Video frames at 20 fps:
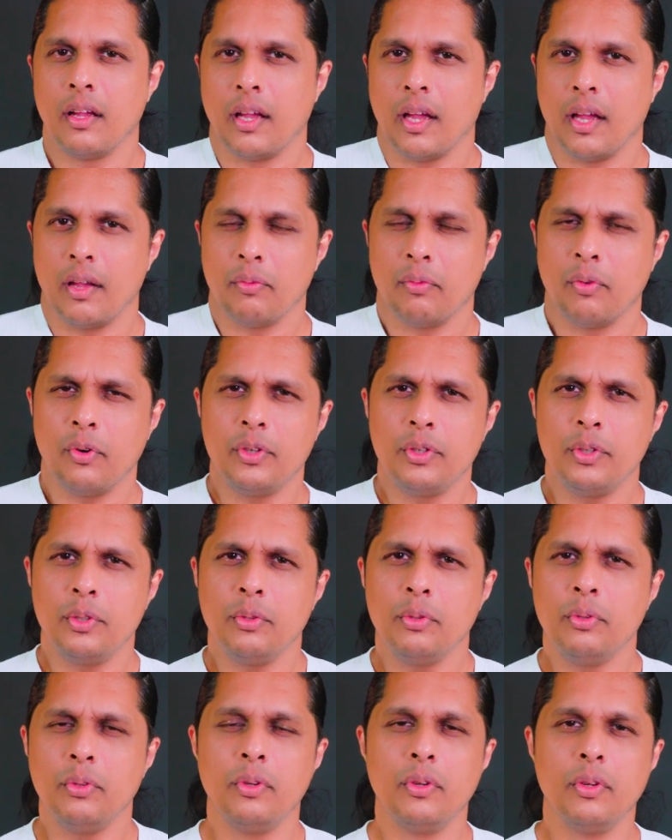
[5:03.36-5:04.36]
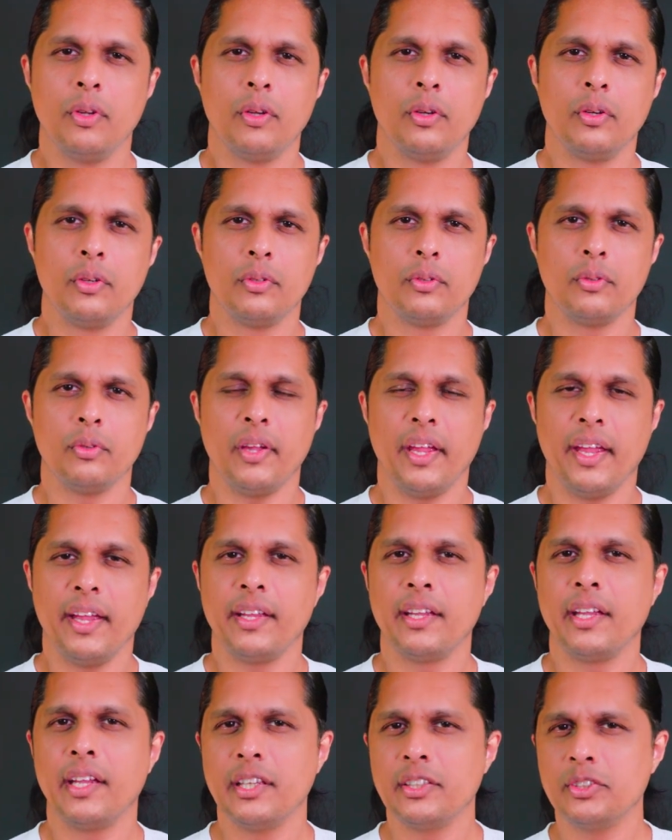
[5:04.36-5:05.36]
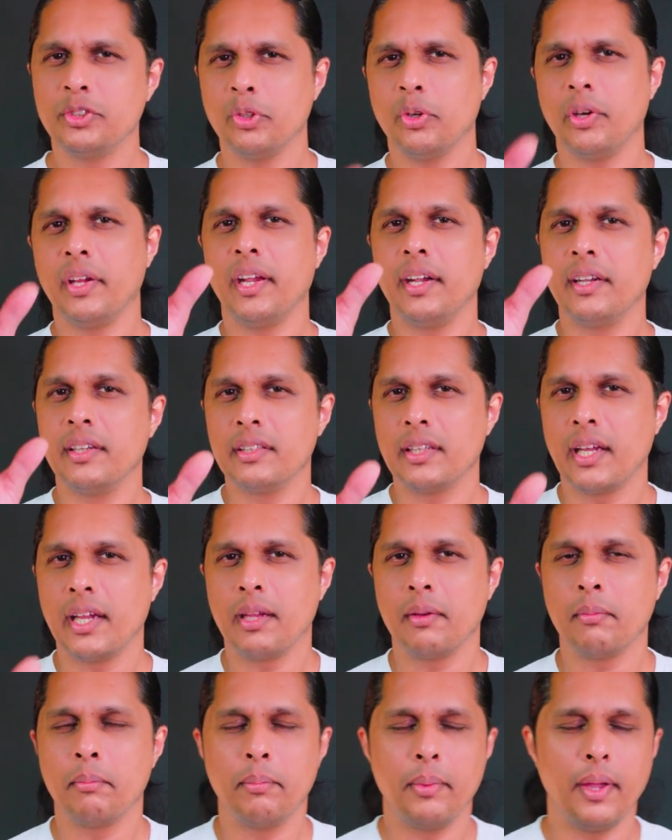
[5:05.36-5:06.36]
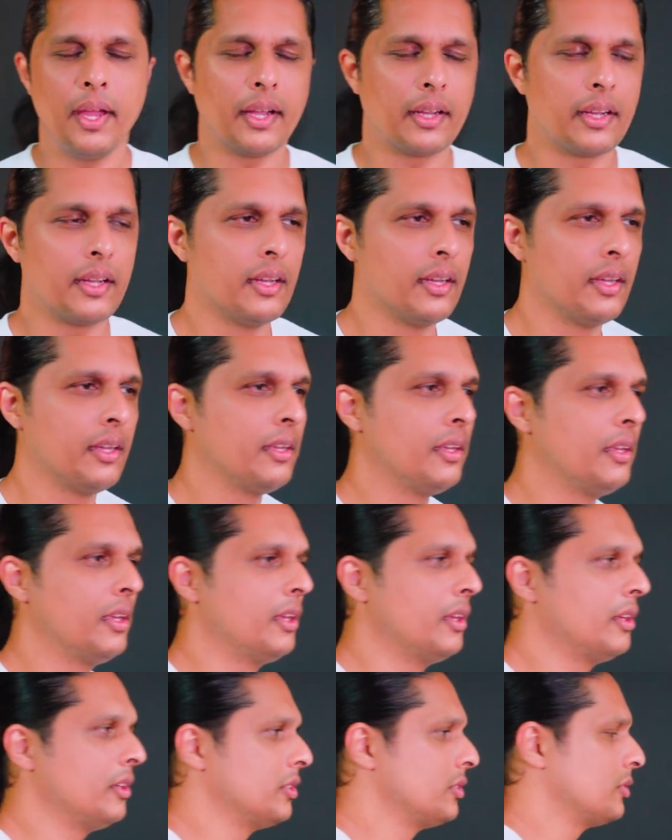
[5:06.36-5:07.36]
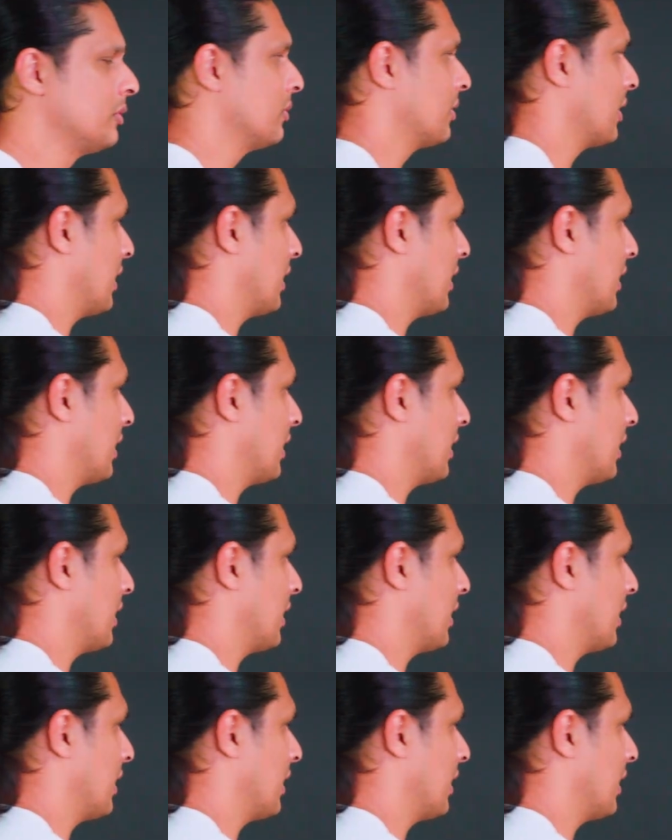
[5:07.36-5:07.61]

I want you to engage your entire back. So